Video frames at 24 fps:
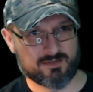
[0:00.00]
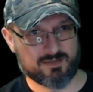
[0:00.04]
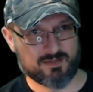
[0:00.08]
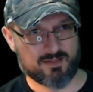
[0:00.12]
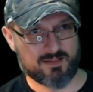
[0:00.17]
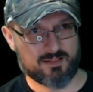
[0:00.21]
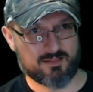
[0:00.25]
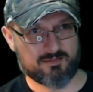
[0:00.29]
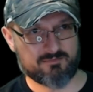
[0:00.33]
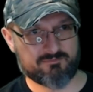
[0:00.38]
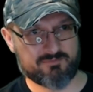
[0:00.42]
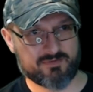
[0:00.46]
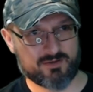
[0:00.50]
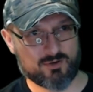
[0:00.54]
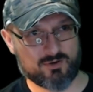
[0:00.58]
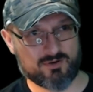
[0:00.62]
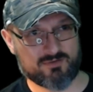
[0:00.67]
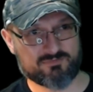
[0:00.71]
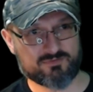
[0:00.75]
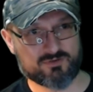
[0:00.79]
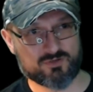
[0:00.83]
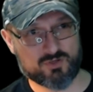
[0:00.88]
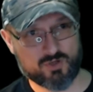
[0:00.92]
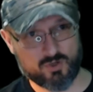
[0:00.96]

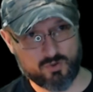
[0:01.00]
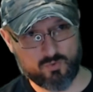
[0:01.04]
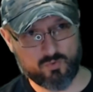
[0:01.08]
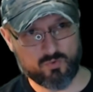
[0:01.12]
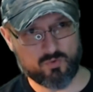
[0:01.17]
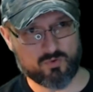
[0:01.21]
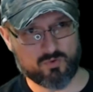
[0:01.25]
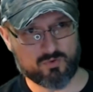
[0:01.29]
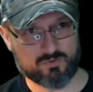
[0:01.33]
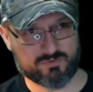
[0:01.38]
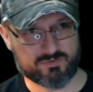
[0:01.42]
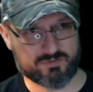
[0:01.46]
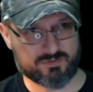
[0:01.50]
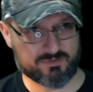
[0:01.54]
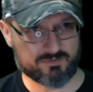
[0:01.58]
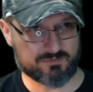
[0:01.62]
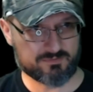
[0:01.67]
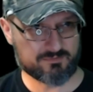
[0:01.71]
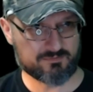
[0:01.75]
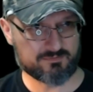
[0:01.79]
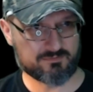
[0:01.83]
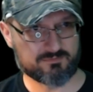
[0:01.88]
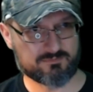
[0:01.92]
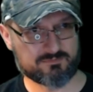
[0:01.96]
VRF Gold
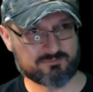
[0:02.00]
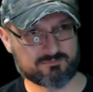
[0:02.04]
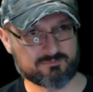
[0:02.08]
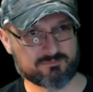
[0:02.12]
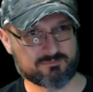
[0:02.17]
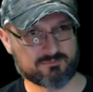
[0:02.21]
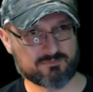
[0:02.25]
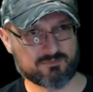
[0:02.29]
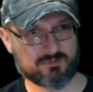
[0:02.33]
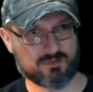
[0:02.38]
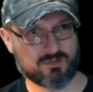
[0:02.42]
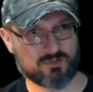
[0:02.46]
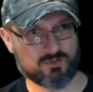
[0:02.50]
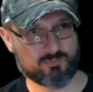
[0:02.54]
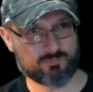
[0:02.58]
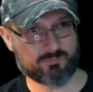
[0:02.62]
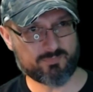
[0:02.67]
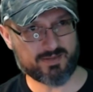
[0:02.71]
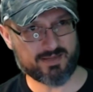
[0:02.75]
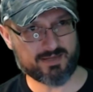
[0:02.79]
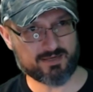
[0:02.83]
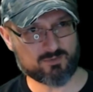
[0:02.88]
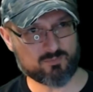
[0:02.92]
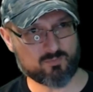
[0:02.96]

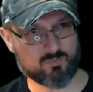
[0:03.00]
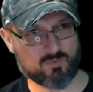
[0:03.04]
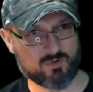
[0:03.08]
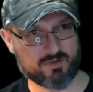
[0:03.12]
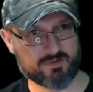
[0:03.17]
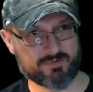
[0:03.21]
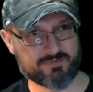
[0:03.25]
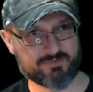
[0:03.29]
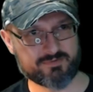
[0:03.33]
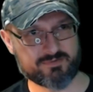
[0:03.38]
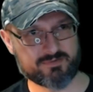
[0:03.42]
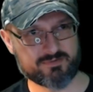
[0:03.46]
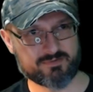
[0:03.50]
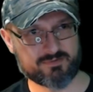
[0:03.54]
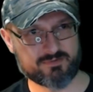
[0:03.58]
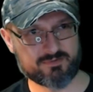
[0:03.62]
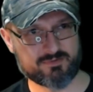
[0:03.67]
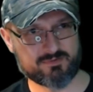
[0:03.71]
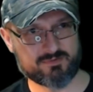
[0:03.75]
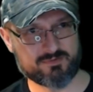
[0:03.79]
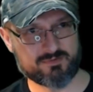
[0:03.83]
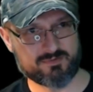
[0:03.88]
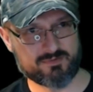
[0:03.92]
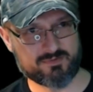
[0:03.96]
loopback 1
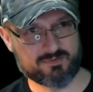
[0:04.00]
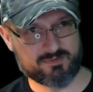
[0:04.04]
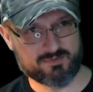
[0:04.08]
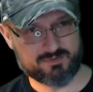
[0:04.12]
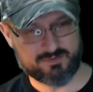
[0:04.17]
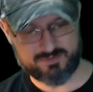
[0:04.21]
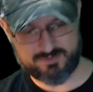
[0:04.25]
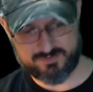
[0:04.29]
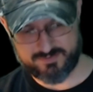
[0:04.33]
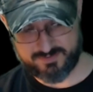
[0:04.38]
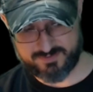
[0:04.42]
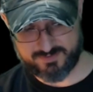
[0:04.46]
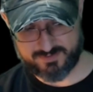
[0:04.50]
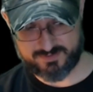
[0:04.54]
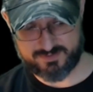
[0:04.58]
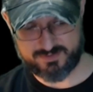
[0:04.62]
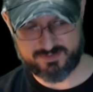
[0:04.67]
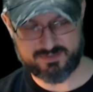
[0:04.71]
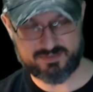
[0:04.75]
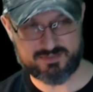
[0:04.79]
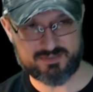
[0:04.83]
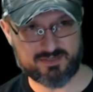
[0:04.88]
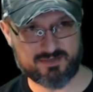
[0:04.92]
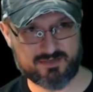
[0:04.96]
to
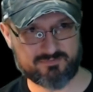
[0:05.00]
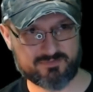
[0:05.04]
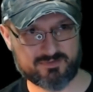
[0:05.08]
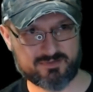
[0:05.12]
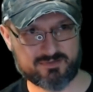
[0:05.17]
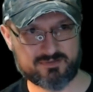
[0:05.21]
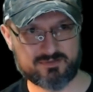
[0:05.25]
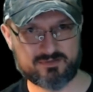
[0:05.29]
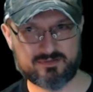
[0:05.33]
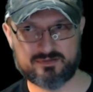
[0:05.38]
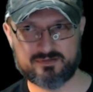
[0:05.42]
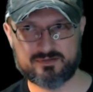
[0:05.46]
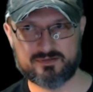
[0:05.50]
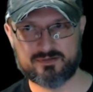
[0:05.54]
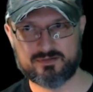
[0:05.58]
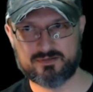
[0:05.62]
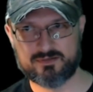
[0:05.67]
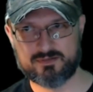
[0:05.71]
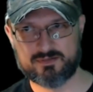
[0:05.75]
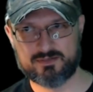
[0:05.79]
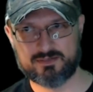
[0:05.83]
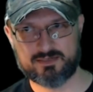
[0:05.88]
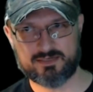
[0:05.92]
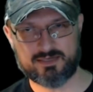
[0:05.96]

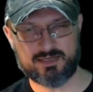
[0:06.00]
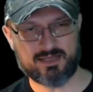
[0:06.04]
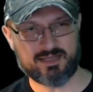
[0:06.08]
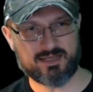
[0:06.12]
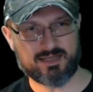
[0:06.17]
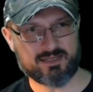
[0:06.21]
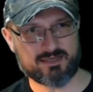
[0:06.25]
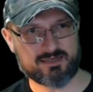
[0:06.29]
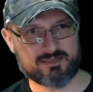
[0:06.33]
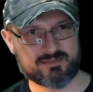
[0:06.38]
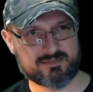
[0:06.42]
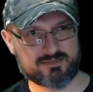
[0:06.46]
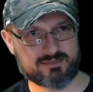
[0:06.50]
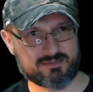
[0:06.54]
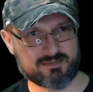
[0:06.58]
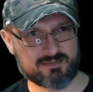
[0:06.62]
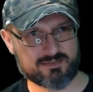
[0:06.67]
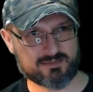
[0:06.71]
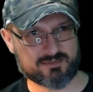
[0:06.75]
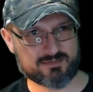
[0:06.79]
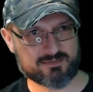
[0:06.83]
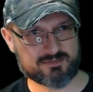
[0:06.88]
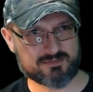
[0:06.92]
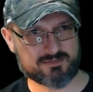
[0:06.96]

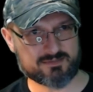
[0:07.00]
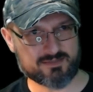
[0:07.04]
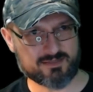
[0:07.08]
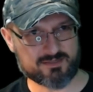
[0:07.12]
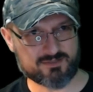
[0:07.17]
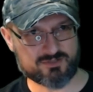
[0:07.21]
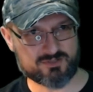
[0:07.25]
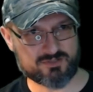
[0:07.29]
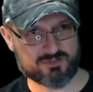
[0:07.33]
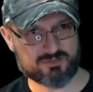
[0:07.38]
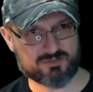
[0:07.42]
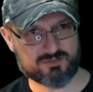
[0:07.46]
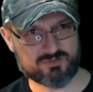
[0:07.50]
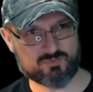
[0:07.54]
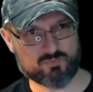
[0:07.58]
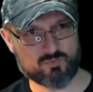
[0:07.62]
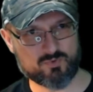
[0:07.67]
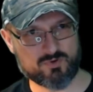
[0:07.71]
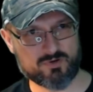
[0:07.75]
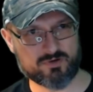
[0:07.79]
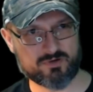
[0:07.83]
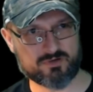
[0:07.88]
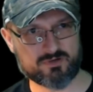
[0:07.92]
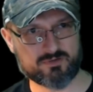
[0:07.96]
67.86. That should just
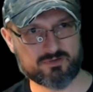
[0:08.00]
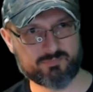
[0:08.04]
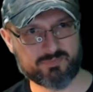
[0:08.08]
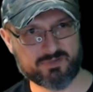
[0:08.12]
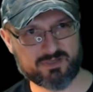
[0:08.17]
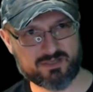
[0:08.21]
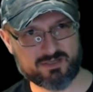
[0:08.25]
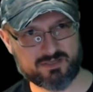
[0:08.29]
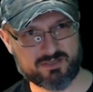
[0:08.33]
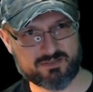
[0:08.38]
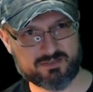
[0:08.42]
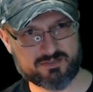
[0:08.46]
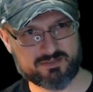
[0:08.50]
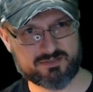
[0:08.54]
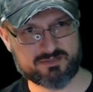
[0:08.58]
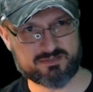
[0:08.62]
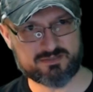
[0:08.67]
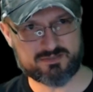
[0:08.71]
work because